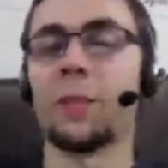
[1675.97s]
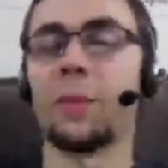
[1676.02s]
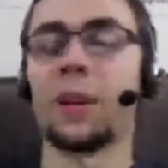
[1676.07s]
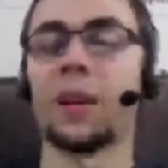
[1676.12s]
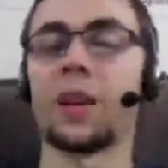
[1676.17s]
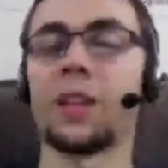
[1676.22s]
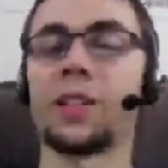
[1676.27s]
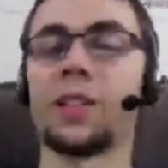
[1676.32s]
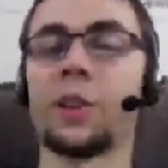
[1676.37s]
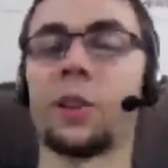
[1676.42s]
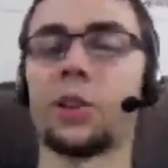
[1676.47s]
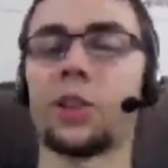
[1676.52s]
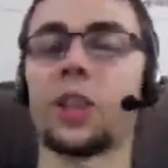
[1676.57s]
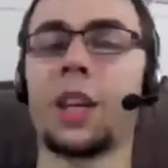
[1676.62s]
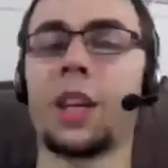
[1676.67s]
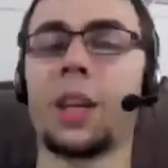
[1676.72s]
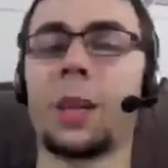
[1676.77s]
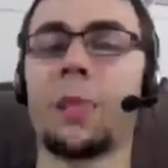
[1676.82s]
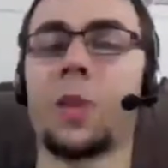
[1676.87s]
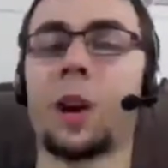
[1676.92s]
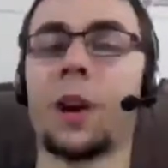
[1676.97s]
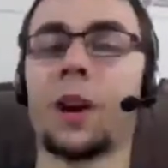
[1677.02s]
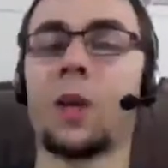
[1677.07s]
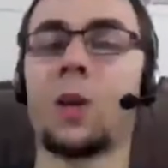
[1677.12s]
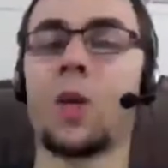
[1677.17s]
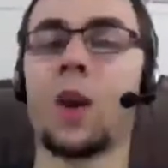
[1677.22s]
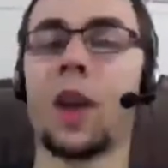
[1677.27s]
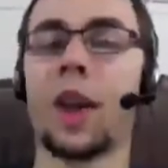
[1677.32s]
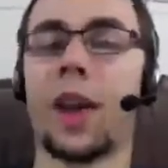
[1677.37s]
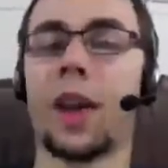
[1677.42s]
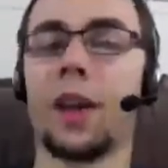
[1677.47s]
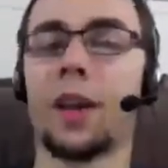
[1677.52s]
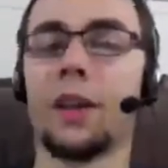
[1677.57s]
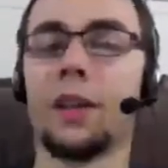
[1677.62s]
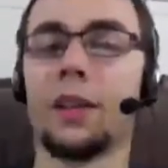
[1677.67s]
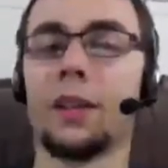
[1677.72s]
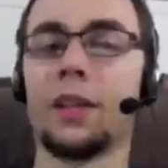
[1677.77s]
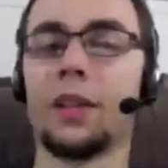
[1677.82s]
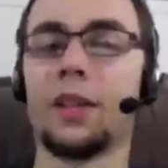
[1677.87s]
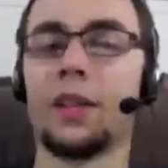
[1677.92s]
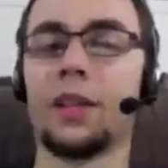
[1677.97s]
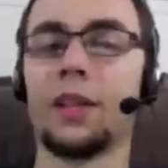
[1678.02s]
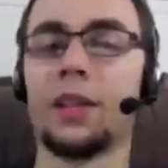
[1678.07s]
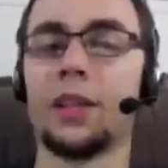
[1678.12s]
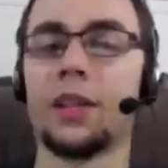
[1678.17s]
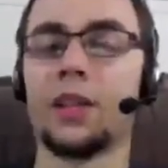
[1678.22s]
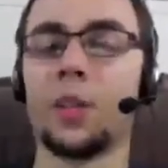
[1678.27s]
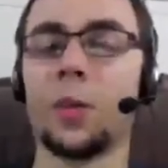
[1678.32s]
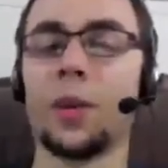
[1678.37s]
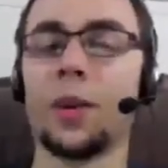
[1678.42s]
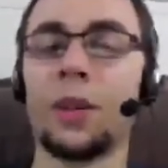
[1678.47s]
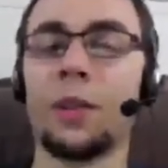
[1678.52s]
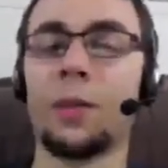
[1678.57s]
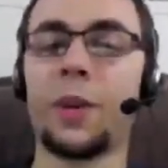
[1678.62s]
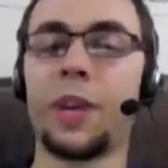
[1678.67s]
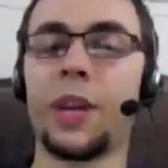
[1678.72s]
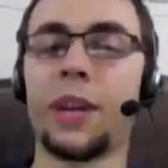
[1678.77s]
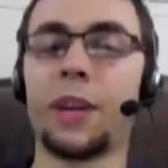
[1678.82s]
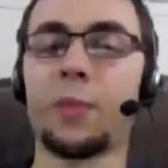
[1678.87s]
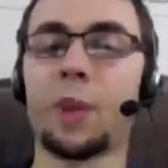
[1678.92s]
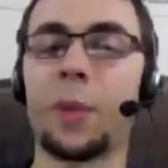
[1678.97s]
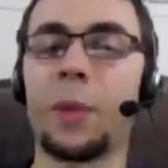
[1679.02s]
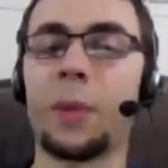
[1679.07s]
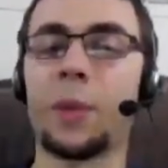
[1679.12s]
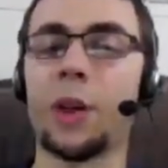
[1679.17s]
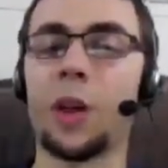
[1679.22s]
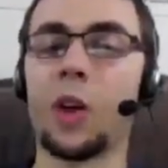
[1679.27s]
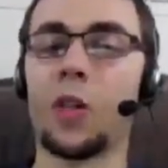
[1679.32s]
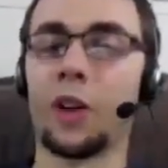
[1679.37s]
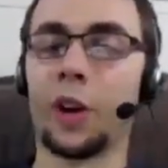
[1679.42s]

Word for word: Because they're just going to keep running away. So we need we need to get more people over here,